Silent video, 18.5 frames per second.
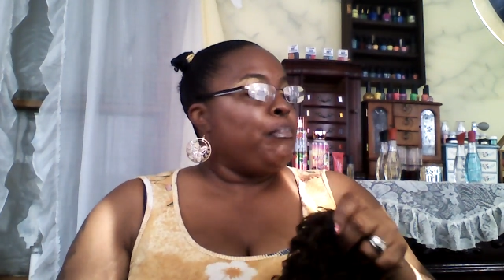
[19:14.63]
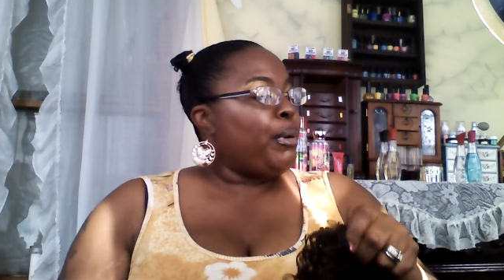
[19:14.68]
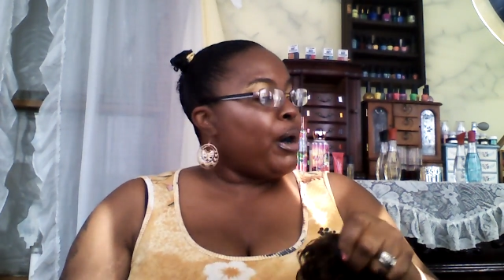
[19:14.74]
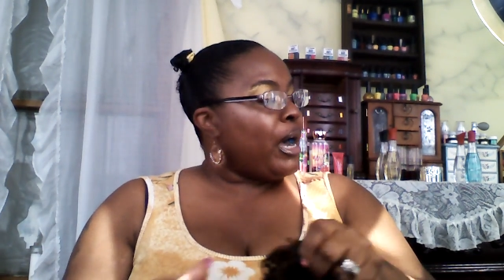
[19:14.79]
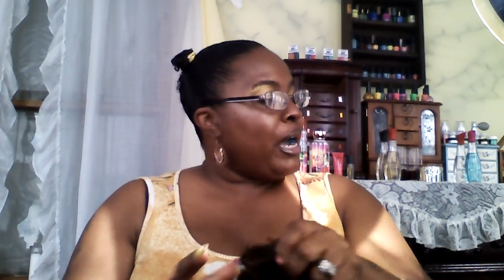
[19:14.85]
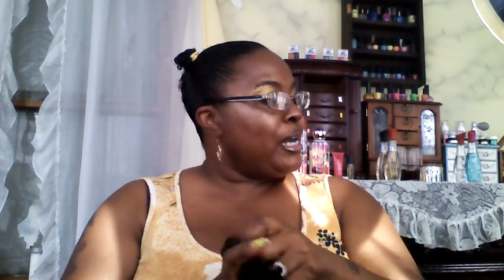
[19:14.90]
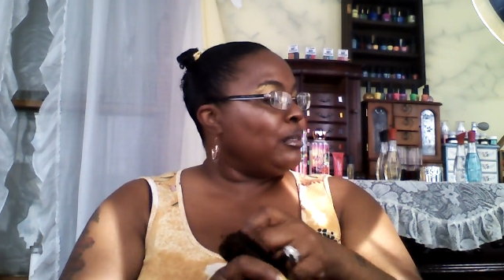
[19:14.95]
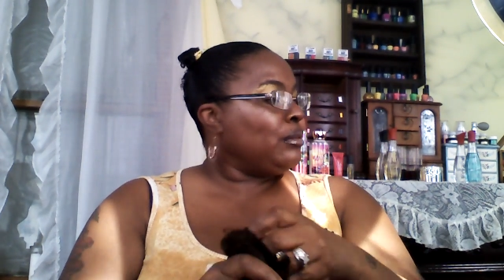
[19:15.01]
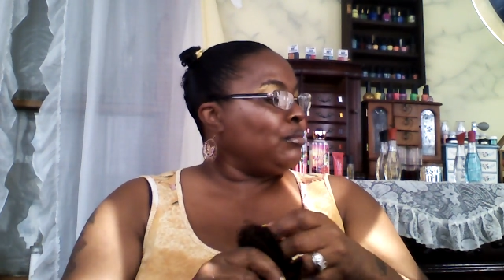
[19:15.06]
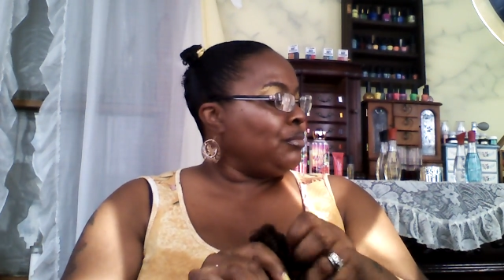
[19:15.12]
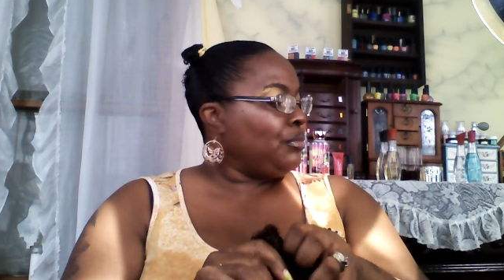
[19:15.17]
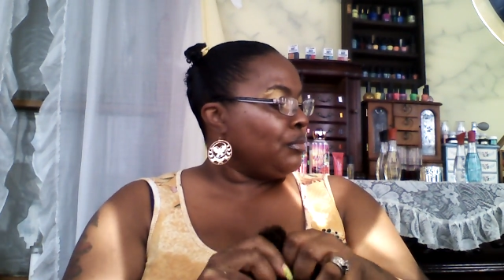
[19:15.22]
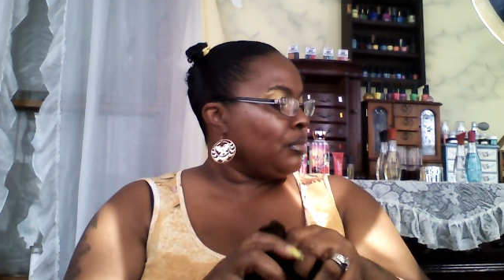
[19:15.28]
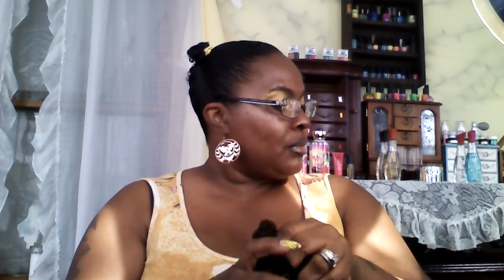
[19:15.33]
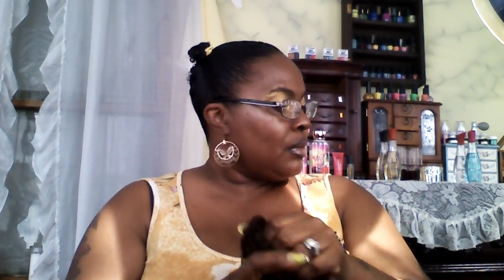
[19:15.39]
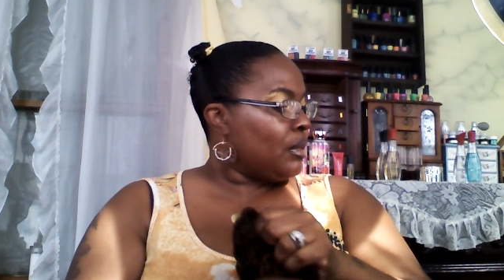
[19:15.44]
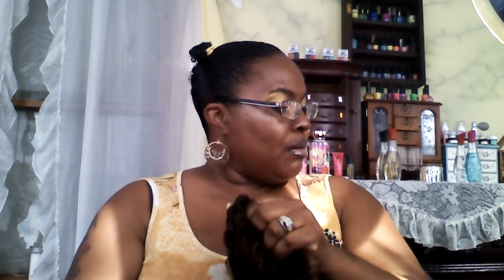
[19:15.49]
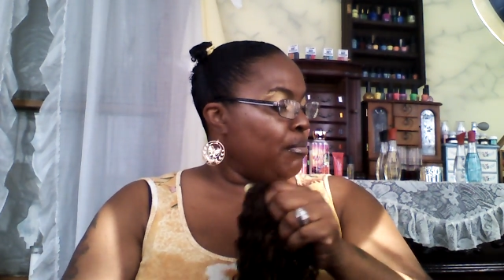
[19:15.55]
But
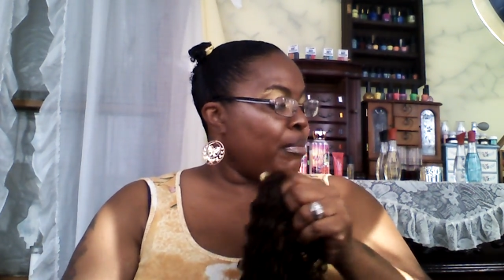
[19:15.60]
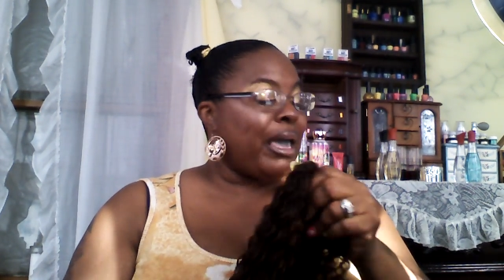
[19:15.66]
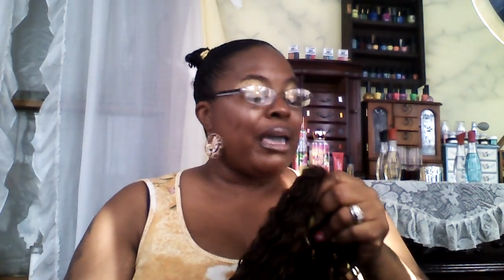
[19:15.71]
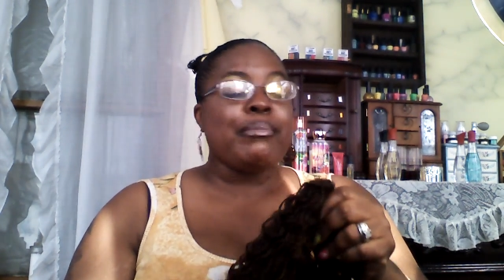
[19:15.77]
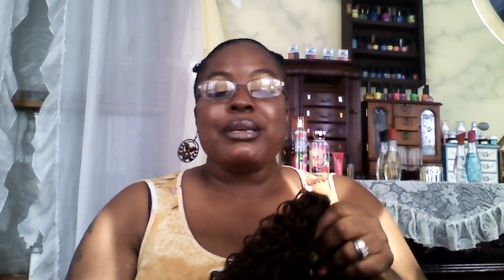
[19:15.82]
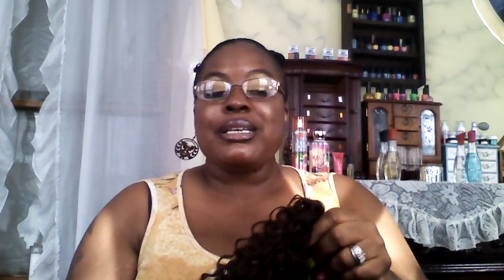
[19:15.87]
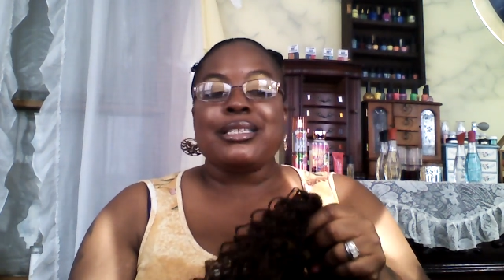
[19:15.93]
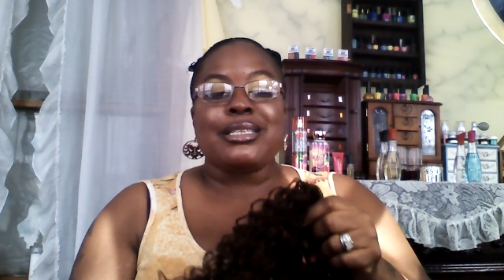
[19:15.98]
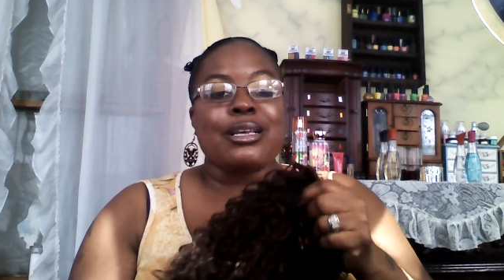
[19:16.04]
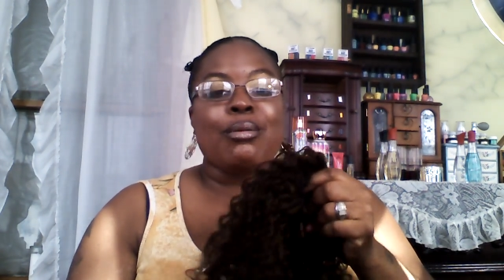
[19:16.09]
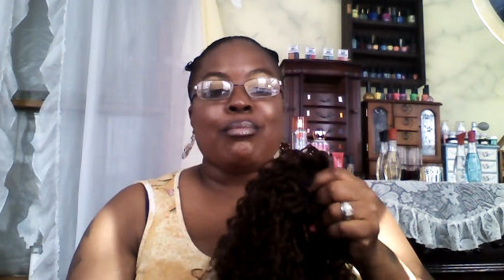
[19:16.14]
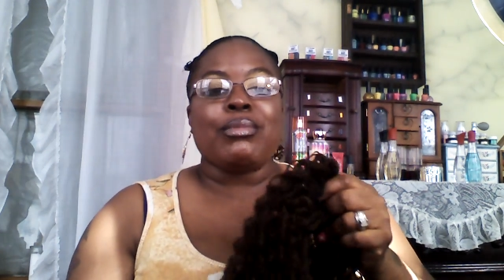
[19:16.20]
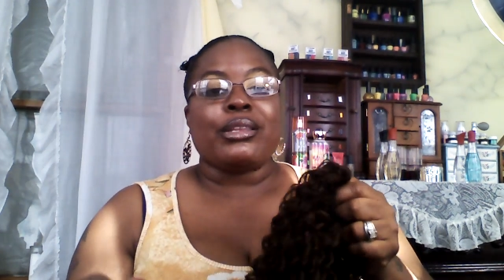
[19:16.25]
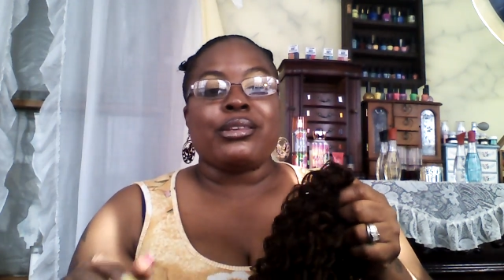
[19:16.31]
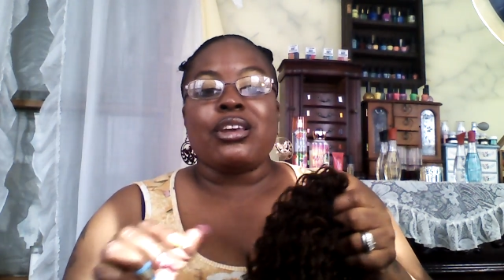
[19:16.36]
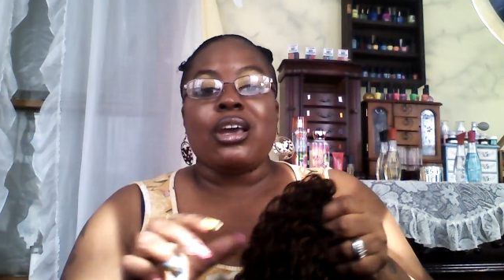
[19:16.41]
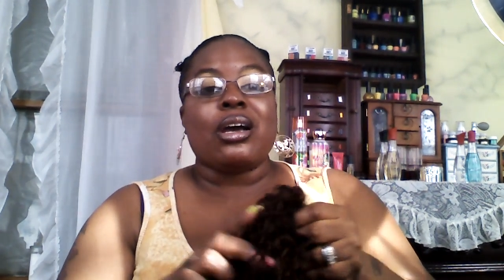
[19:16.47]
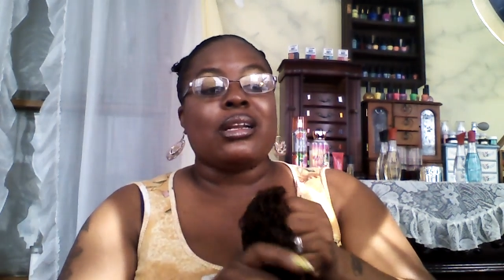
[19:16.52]
maybe
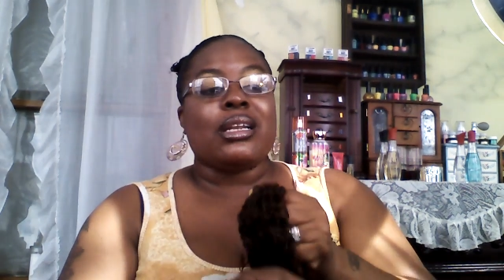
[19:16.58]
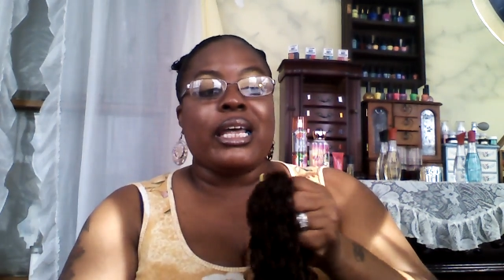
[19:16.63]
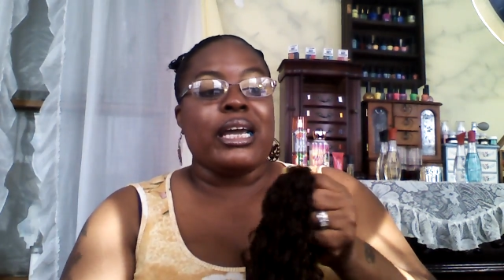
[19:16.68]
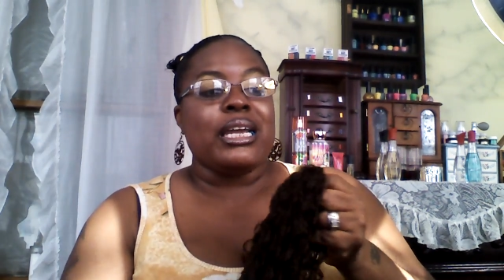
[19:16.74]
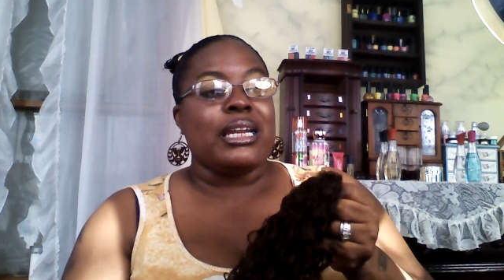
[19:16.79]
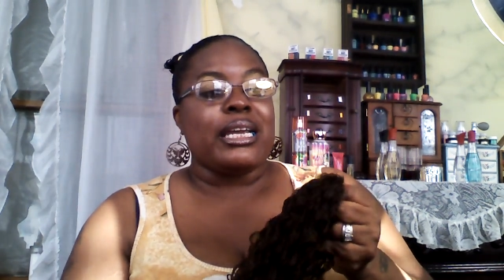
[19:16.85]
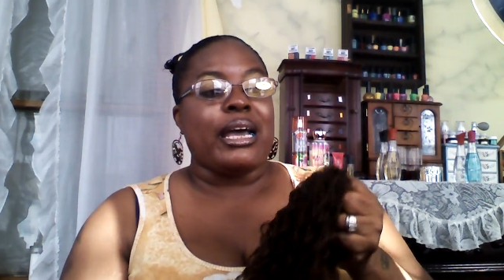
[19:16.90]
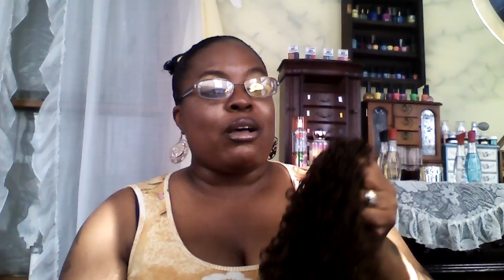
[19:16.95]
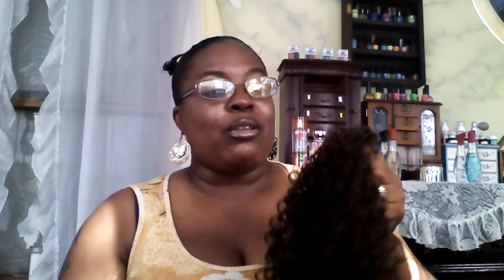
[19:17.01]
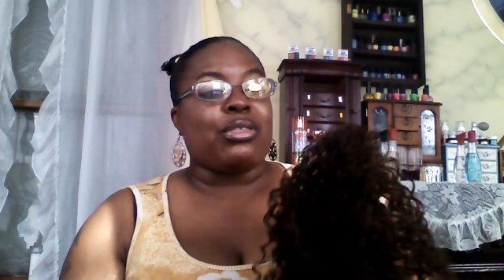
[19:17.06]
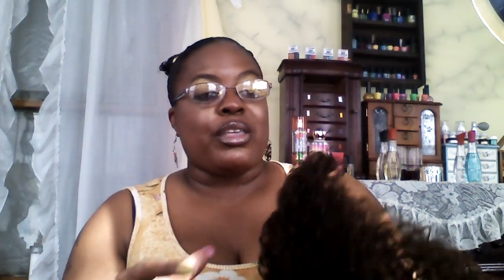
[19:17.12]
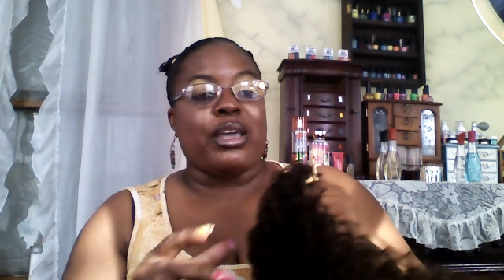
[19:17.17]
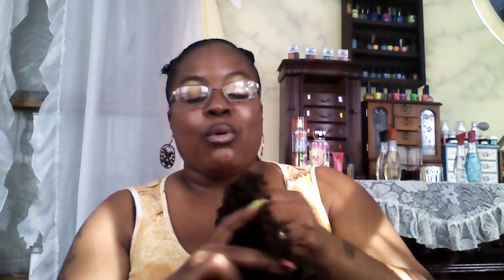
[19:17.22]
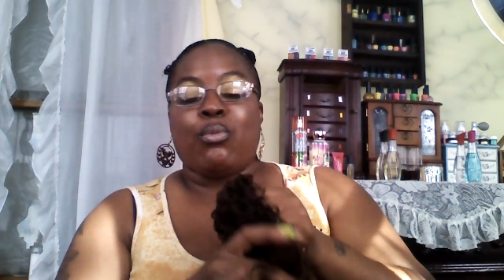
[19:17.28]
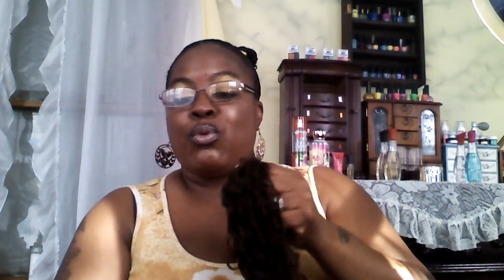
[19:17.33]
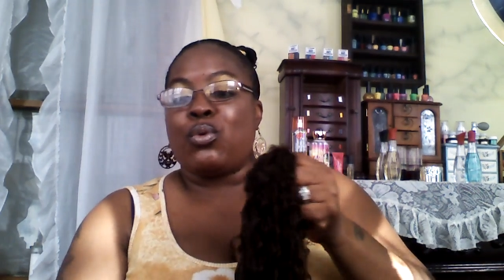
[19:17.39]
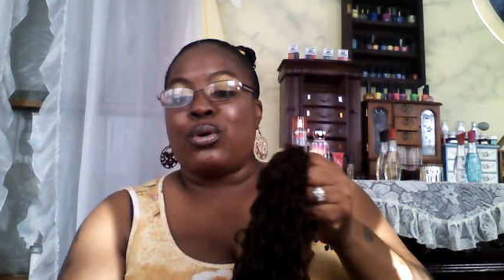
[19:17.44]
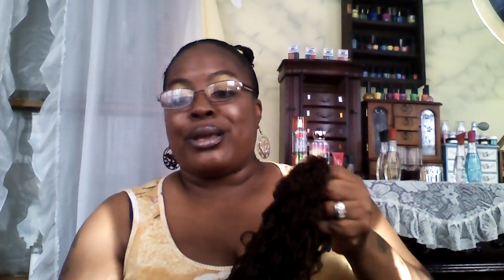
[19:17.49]
some young lady out
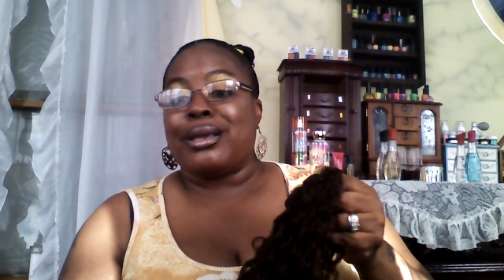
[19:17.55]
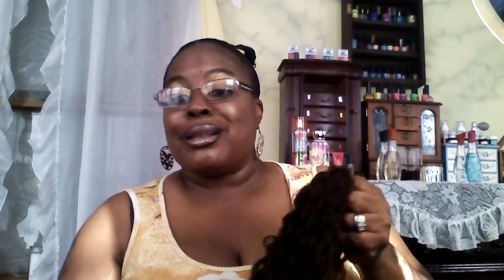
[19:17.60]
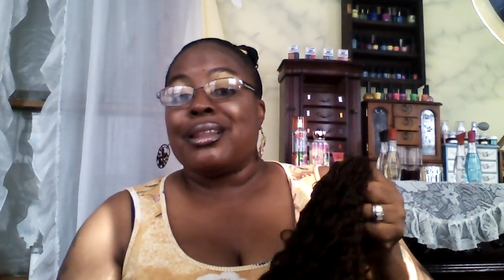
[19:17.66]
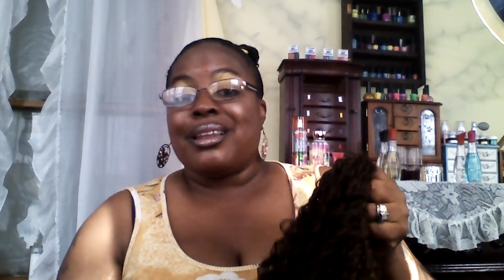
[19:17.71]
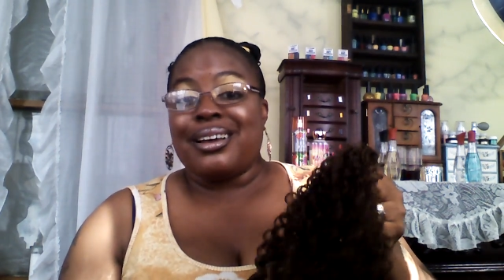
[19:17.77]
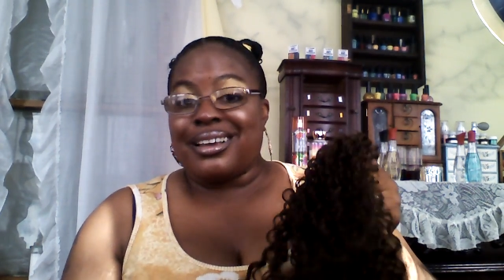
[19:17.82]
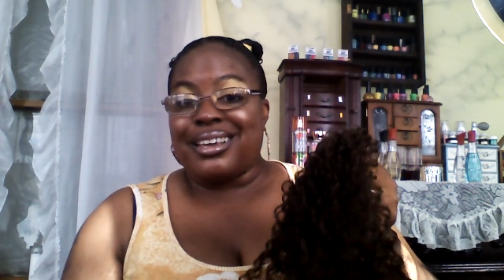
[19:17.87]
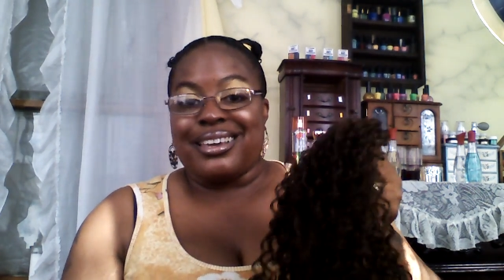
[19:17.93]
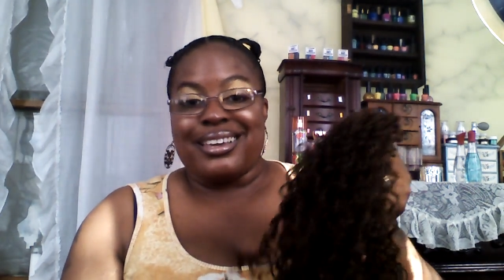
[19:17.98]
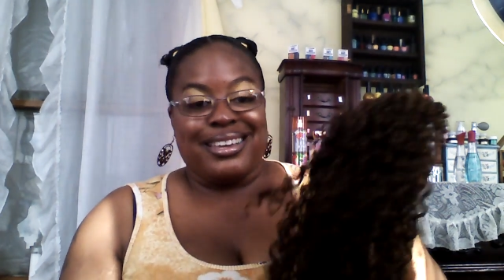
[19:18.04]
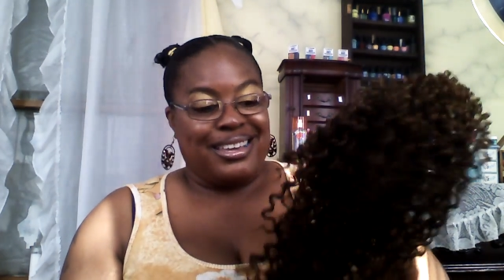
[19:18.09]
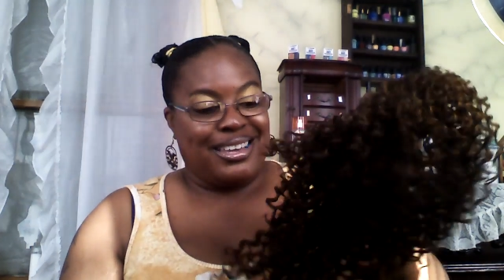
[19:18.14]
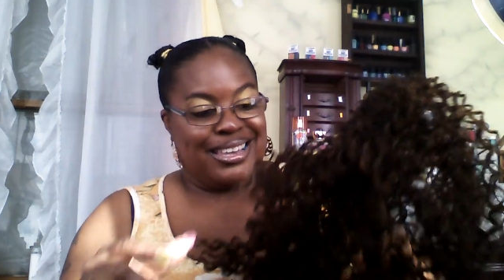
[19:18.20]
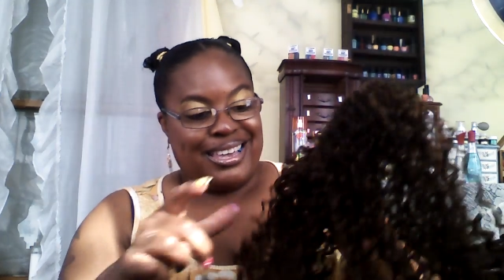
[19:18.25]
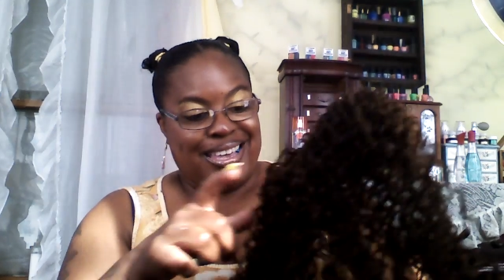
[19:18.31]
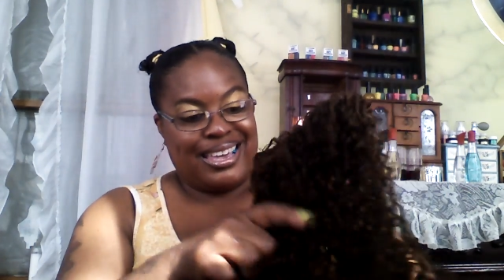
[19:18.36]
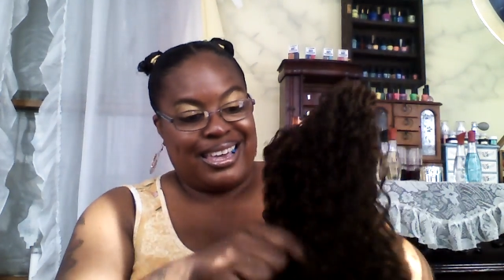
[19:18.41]
there will get lucky,